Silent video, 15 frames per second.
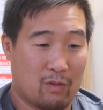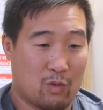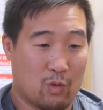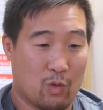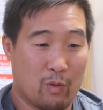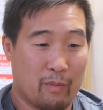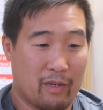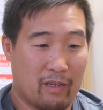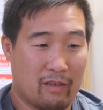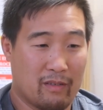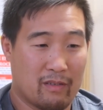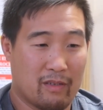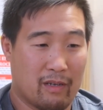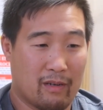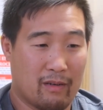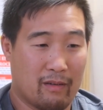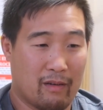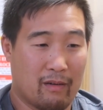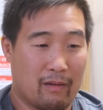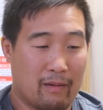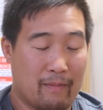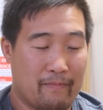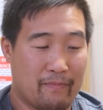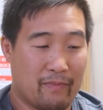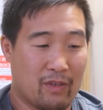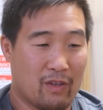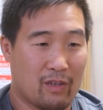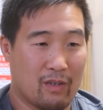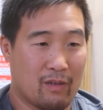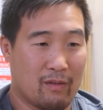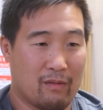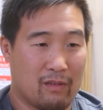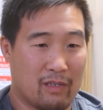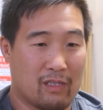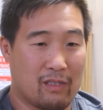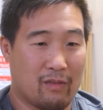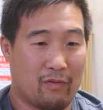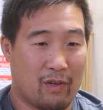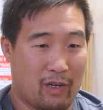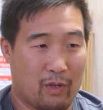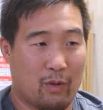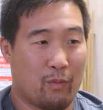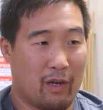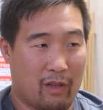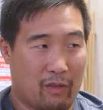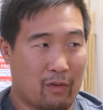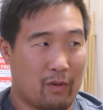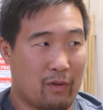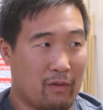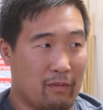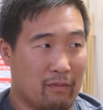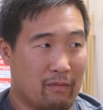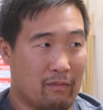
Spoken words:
taught me is that you gotta literally fight your way through